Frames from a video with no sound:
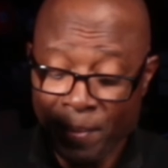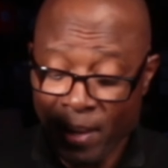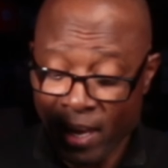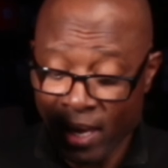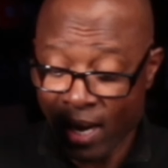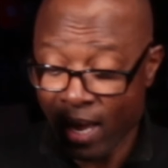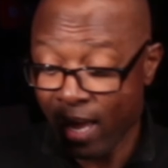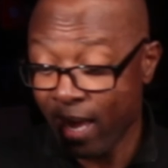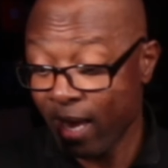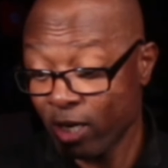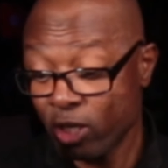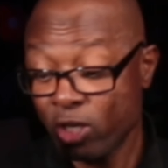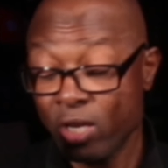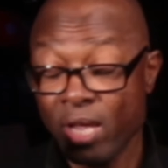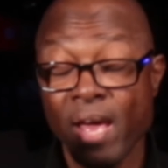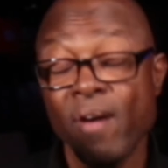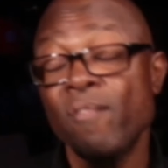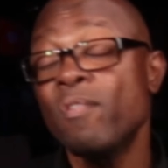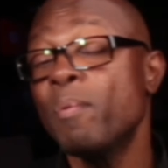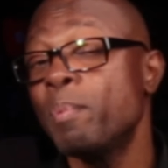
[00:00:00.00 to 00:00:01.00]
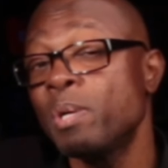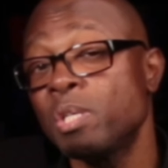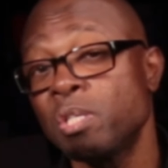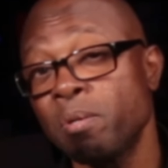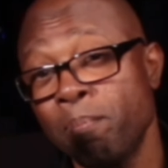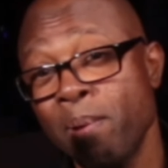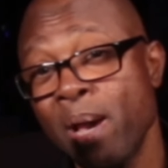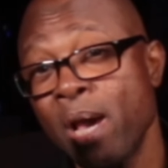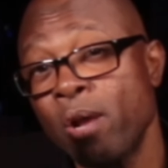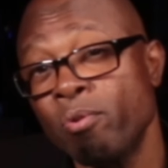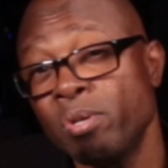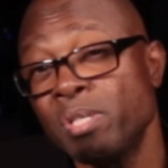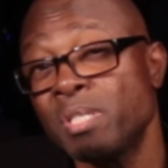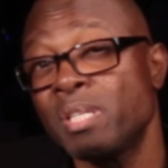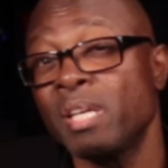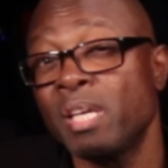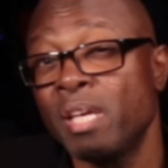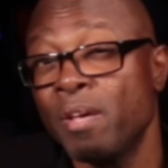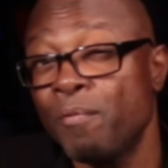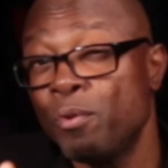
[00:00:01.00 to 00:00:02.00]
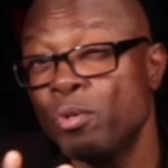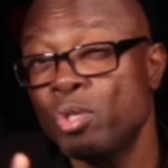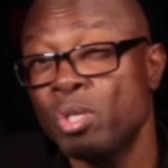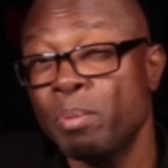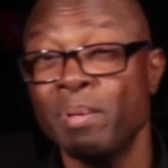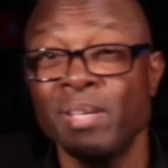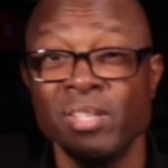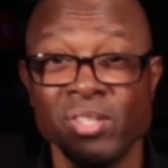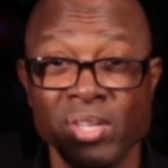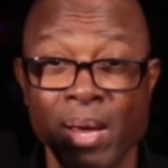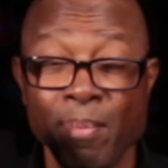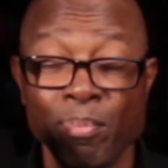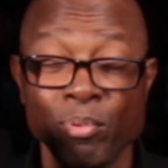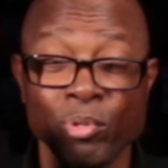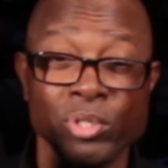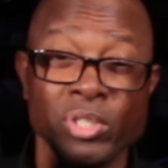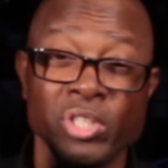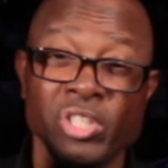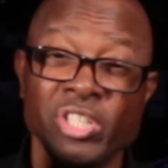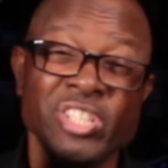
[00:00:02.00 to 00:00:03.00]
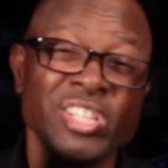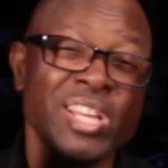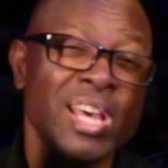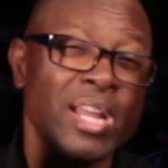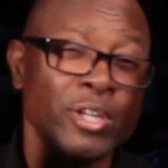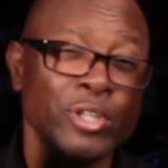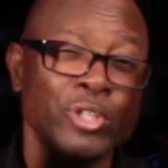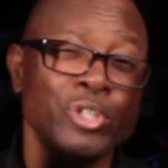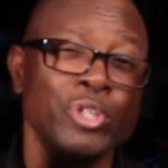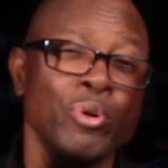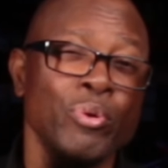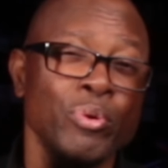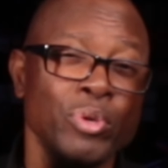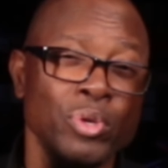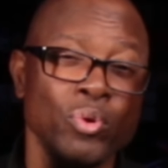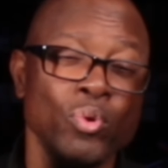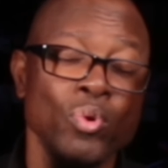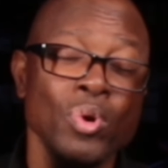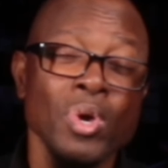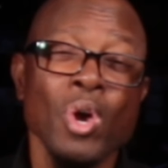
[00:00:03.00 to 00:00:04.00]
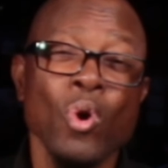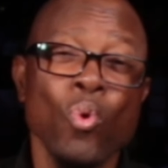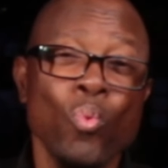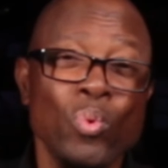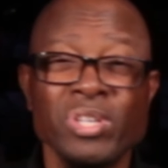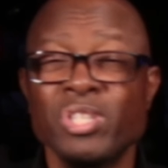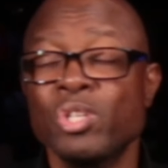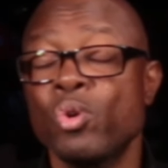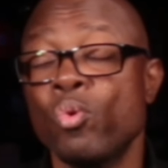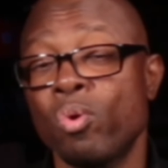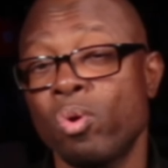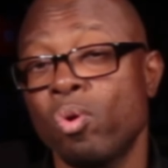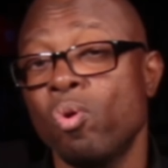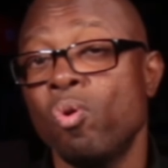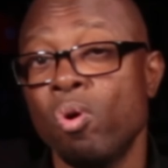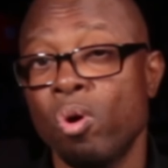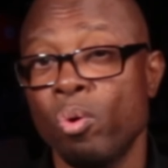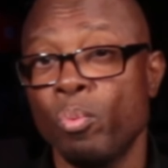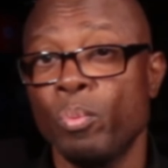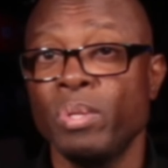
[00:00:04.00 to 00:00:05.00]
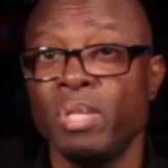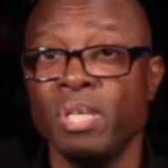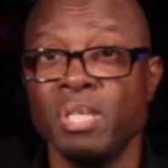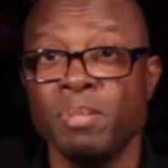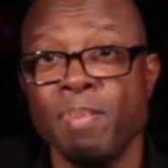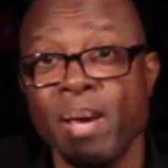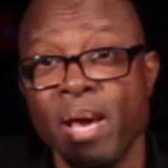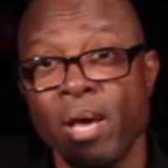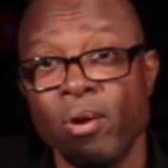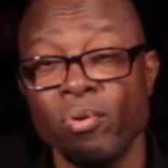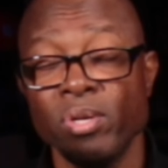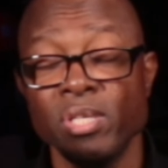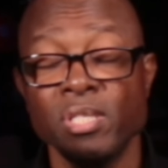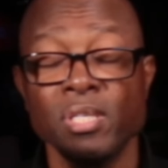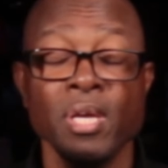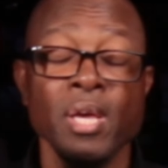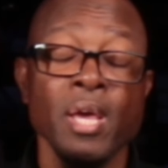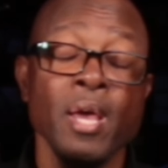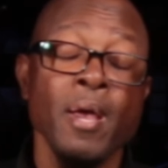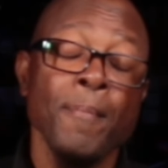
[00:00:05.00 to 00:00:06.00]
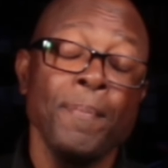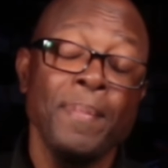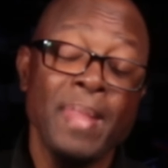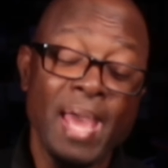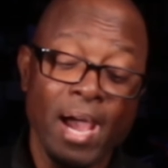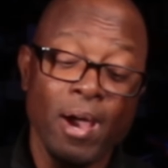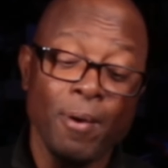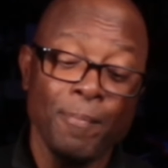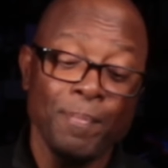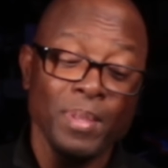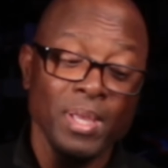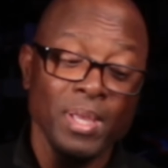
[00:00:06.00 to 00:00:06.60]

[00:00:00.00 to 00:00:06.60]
and I actually have a bunch of batteries to give you some examples and just kind of show you what's going on with these batteries. Now,